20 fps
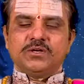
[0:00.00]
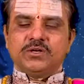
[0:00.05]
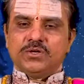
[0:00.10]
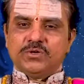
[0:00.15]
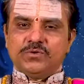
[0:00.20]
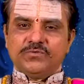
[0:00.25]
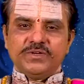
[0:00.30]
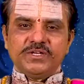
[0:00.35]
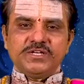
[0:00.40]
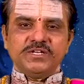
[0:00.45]

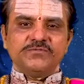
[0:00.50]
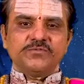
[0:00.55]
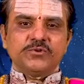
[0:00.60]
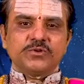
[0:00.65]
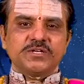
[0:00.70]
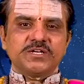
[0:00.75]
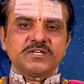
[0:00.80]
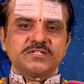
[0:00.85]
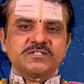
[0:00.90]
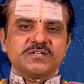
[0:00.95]
Weekly
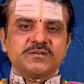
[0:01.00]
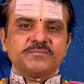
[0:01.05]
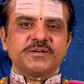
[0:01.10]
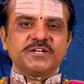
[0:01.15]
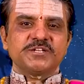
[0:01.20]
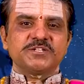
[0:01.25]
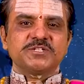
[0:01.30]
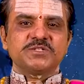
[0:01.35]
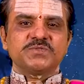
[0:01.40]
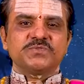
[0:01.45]
forecast and
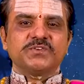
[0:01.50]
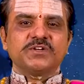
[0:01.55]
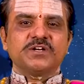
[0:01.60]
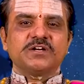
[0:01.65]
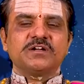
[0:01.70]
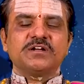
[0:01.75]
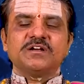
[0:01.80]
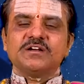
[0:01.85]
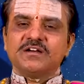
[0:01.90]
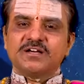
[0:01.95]
predictions
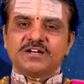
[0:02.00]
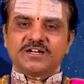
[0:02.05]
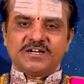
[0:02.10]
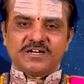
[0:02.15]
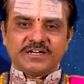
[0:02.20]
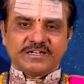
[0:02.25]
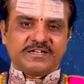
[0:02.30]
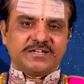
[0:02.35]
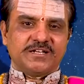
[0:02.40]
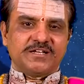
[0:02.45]
for
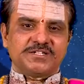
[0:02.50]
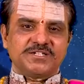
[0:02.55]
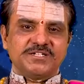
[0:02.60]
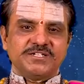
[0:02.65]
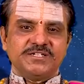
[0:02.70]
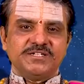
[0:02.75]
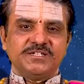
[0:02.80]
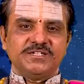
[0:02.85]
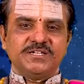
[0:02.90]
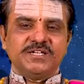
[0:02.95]
Karkataka Rashi
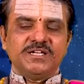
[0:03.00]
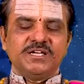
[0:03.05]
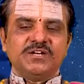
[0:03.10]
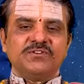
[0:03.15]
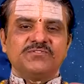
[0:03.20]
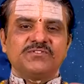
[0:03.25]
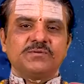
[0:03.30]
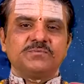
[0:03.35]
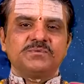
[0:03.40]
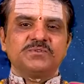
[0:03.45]

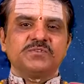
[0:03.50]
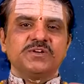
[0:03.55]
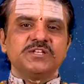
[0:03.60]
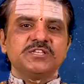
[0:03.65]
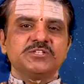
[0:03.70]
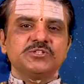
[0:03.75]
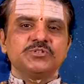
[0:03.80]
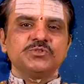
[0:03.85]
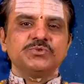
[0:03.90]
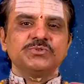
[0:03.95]
from 12th
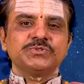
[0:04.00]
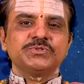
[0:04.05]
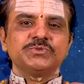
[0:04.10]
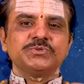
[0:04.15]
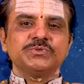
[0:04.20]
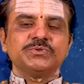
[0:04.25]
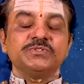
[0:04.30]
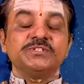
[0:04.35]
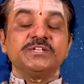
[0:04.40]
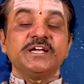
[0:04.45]
June
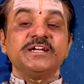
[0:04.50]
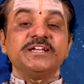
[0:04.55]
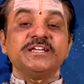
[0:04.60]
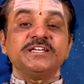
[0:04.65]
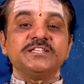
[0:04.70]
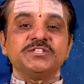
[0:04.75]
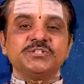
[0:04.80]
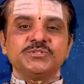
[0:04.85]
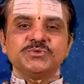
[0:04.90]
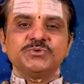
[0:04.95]
to
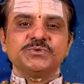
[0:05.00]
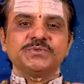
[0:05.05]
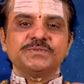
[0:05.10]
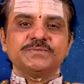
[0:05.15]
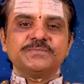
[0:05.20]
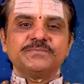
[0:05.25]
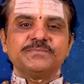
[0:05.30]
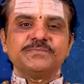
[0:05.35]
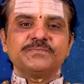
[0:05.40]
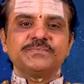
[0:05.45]
18th June.
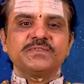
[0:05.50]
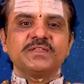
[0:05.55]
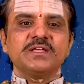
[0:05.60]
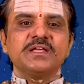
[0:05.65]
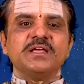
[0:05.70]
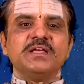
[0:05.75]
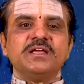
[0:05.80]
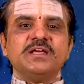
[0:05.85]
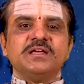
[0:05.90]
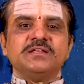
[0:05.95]

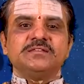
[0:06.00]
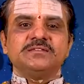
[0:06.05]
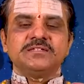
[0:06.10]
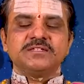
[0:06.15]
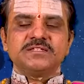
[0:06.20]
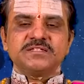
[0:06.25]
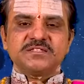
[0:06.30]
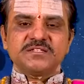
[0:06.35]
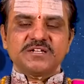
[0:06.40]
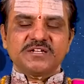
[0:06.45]
This
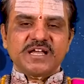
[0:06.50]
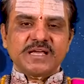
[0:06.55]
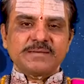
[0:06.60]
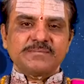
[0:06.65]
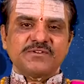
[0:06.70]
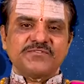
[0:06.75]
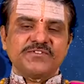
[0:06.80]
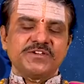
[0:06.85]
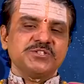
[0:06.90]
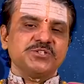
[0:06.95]
is a time
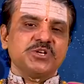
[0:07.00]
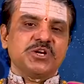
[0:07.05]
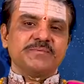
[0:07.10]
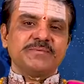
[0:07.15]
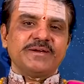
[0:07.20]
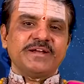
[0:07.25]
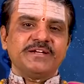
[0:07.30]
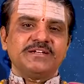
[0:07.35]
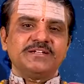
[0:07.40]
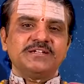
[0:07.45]
of
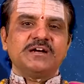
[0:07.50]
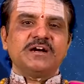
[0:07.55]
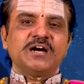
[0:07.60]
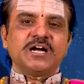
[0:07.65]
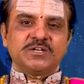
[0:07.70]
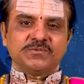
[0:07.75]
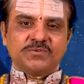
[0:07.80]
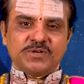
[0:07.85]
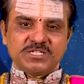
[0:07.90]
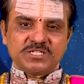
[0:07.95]
enjoyment,
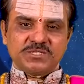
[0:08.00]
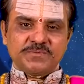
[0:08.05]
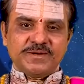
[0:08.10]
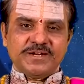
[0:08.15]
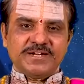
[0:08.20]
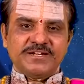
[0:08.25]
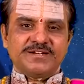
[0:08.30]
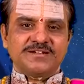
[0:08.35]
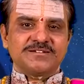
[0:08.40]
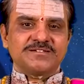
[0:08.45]

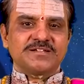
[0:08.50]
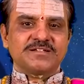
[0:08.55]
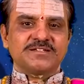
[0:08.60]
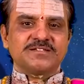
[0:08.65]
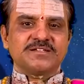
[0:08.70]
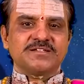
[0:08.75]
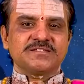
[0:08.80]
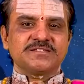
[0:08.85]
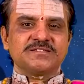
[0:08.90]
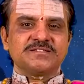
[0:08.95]
advancement, and
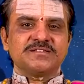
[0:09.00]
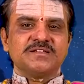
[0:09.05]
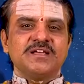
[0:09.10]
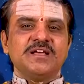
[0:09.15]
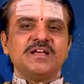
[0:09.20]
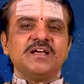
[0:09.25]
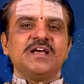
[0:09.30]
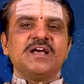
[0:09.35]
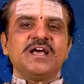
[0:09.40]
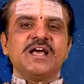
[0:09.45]
success
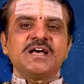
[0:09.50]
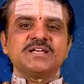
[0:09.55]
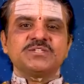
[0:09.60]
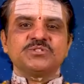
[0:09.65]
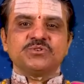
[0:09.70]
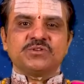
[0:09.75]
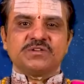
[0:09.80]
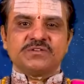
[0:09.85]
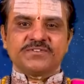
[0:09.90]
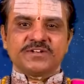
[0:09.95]
as
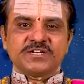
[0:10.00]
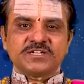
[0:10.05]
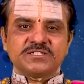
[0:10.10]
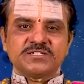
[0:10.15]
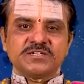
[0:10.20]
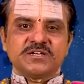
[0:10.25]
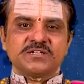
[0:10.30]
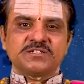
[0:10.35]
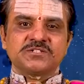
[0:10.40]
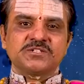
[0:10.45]
your efforts
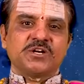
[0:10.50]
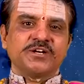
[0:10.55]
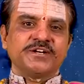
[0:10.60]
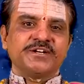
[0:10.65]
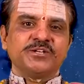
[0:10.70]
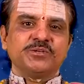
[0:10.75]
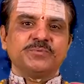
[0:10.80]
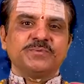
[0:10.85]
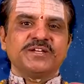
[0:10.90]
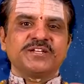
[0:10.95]
are starting
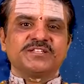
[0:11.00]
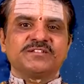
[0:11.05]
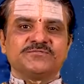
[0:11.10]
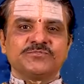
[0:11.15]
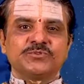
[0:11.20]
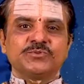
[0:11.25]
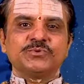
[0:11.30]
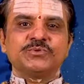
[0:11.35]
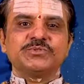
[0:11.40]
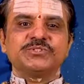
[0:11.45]
to bear the
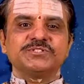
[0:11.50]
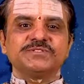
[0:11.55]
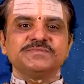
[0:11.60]
fruit.